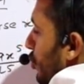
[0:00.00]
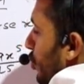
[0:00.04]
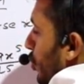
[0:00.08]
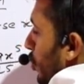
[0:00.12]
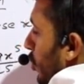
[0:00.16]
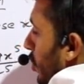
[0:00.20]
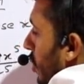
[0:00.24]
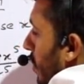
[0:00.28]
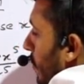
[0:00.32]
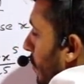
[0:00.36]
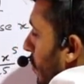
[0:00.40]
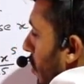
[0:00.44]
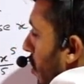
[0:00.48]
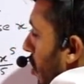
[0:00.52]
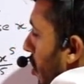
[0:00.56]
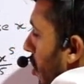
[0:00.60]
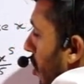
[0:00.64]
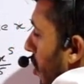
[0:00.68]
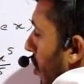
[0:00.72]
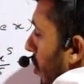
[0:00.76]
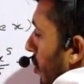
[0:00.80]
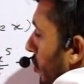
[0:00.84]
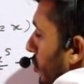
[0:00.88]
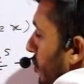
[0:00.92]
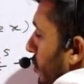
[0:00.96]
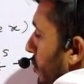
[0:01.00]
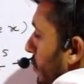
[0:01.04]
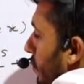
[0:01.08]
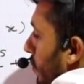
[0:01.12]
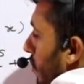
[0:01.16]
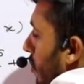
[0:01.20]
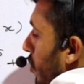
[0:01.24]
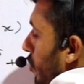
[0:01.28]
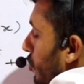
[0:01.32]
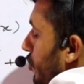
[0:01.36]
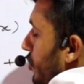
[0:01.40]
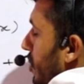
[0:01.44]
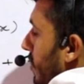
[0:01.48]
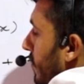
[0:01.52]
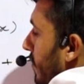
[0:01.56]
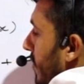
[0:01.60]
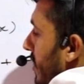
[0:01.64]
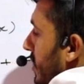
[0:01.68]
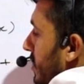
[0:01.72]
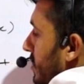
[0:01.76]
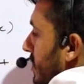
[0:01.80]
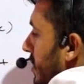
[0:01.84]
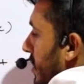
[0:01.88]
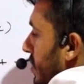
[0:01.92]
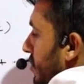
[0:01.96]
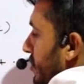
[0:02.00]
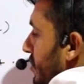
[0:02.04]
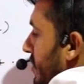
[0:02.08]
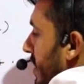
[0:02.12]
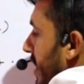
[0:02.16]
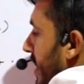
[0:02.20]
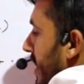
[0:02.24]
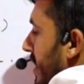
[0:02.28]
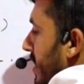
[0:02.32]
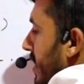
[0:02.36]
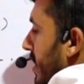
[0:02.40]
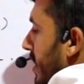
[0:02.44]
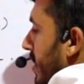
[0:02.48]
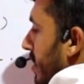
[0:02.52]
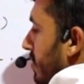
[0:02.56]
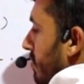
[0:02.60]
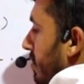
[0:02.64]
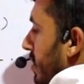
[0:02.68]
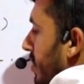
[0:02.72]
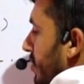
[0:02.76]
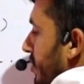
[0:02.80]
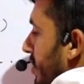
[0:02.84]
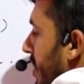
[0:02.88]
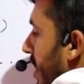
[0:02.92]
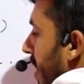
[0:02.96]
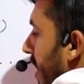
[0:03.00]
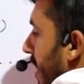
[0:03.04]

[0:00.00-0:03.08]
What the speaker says: theorem on both the functions sin inverse